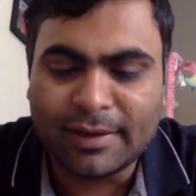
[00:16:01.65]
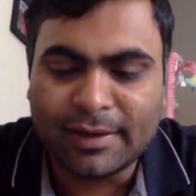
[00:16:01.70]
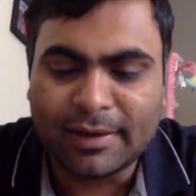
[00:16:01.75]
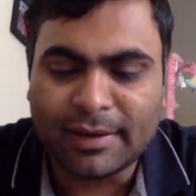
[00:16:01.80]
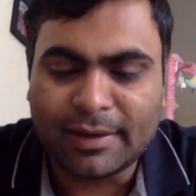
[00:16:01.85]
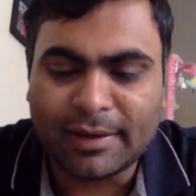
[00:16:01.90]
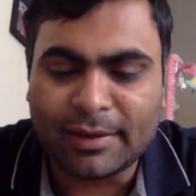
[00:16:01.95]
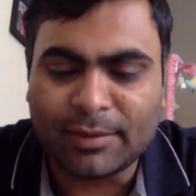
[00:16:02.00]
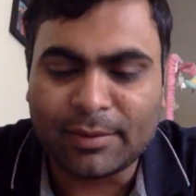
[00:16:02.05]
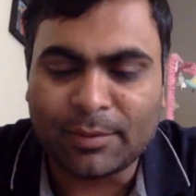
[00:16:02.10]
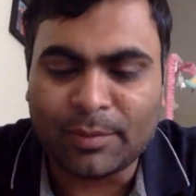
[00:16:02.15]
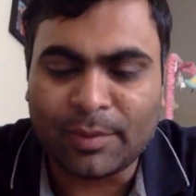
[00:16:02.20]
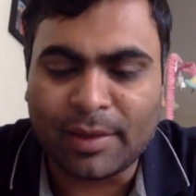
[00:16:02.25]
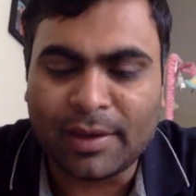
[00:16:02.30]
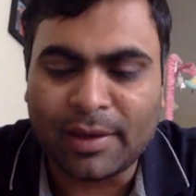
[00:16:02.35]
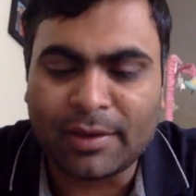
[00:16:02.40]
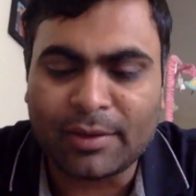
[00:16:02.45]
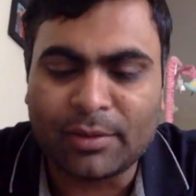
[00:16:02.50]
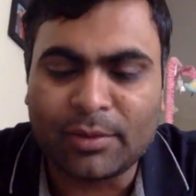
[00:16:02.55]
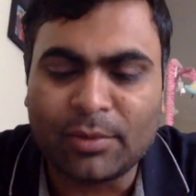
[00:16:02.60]

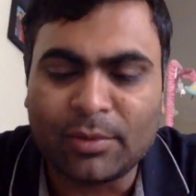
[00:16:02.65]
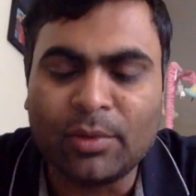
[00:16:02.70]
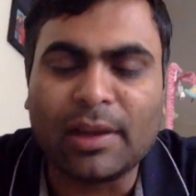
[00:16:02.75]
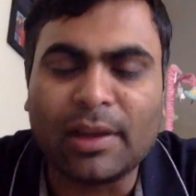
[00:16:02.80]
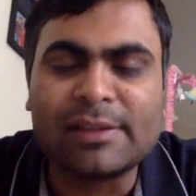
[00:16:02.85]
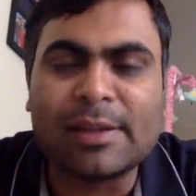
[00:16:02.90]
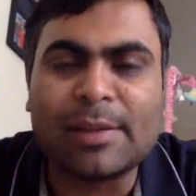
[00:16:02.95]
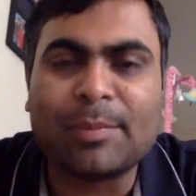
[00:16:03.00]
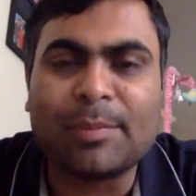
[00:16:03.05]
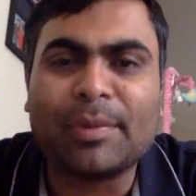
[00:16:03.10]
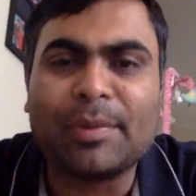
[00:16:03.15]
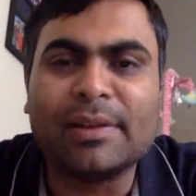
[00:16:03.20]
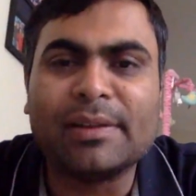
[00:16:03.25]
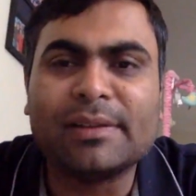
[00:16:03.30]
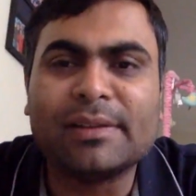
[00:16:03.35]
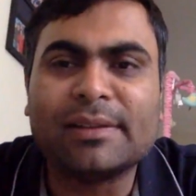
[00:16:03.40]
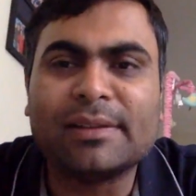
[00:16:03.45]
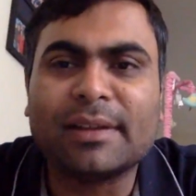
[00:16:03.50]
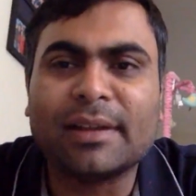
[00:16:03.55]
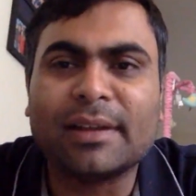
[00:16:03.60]
very good
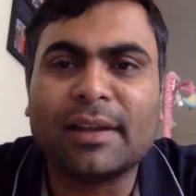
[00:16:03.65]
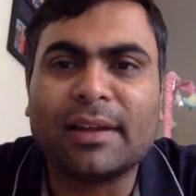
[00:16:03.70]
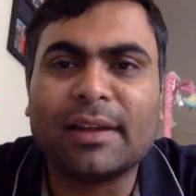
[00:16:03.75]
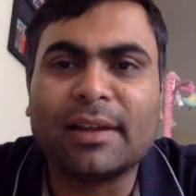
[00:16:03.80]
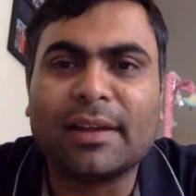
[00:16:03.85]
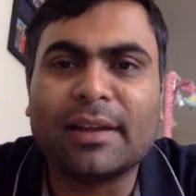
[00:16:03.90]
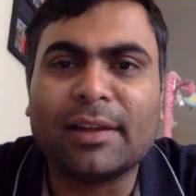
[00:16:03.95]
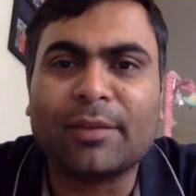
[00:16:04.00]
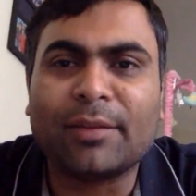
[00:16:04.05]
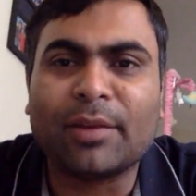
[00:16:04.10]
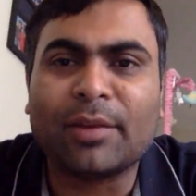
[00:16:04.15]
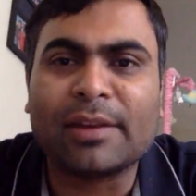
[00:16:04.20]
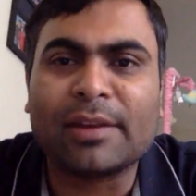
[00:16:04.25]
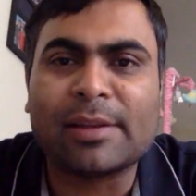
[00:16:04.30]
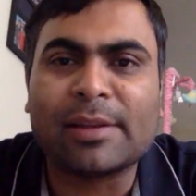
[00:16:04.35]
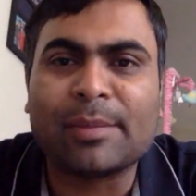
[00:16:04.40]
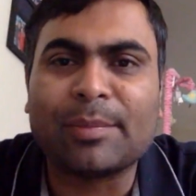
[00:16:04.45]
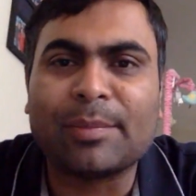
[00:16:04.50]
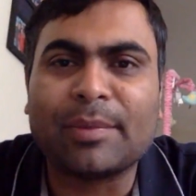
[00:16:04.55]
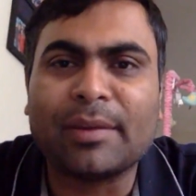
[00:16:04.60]
examples. Like for
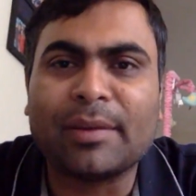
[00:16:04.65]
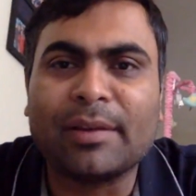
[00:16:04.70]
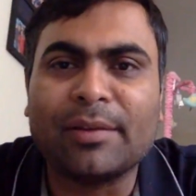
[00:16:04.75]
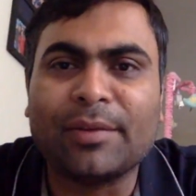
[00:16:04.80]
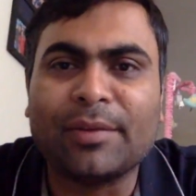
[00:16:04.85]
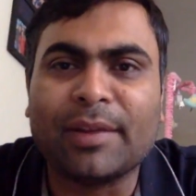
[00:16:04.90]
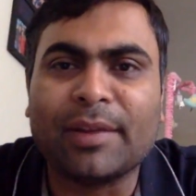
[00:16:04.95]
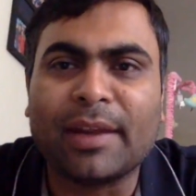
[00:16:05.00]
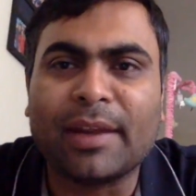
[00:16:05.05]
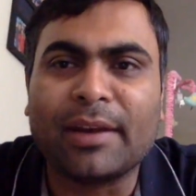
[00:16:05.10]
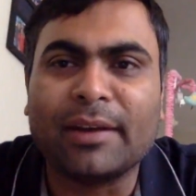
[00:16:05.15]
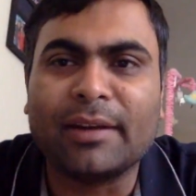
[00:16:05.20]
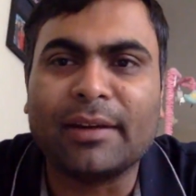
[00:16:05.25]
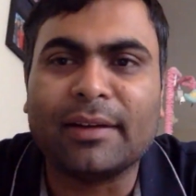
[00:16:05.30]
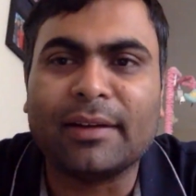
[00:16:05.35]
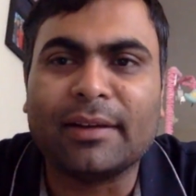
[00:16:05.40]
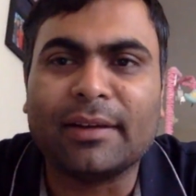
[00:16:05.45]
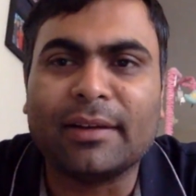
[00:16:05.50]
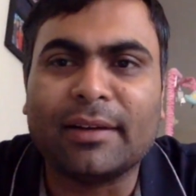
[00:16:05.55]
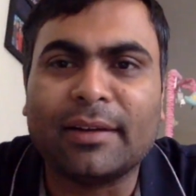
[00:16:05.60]
example, we
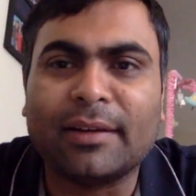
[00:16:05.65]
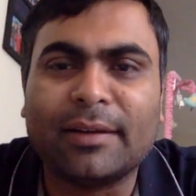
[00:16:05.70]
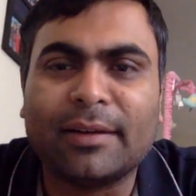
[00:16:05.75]
can